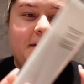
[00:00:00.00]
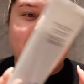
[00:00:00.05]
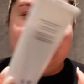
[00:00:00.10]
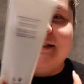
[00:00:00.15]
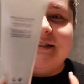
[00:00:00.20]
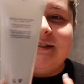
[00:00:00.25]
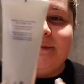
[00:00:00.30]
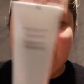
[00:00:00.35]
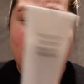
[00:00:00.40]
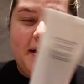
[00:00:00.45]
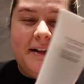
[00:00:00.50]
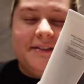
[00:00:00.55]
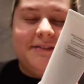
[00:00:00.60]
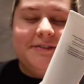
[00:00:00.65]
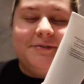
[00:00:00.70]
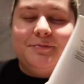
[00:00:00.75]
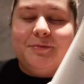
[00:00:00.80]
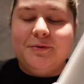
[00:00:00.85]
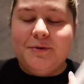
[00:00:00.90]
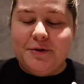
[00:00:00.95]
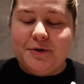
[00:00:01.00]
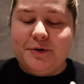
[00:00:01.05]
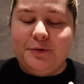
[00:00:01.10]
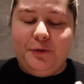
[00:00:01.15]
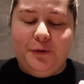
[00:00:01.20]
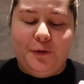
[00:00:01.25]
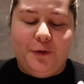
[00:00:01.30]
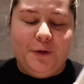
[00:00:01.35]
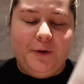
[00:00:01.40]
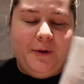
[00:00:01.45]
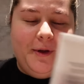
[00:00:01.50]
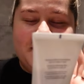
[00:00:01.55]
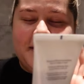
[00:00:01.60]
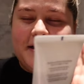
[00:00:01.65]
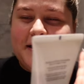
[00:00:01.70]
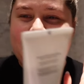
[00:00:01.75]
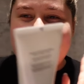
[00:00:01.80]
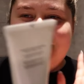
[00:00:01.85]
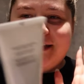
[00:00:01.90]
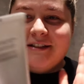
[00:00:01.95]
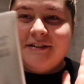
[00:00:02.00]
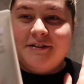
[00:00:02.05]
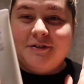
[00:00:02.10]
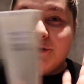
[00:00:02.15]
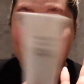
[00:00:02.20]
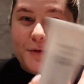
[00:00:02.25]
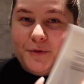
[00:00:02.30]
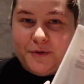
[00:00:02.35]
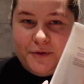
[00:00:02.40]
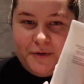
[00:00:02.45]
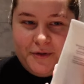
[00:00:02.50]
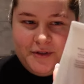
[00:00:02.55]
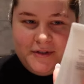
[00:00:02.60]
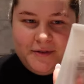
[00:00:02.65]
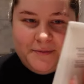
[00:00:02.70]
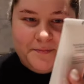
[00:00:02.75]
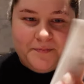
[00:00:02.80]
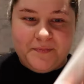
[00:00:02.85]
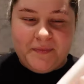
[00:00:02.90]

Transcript: It smells beautiful and it is so good.